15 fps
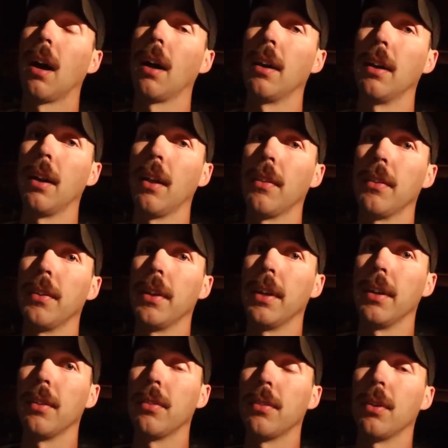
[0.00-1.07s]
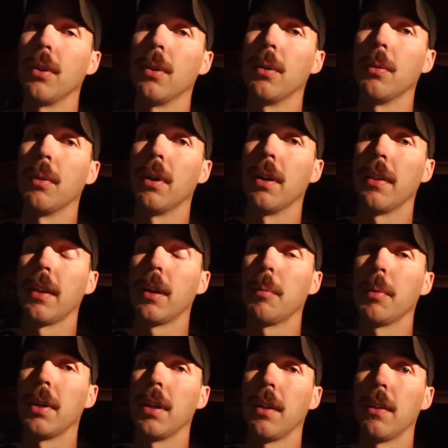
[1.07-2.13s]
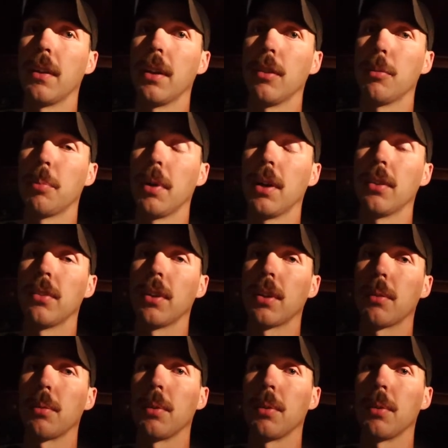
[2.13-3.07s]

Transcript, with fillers: on another day. So uh, that'll be another day's project.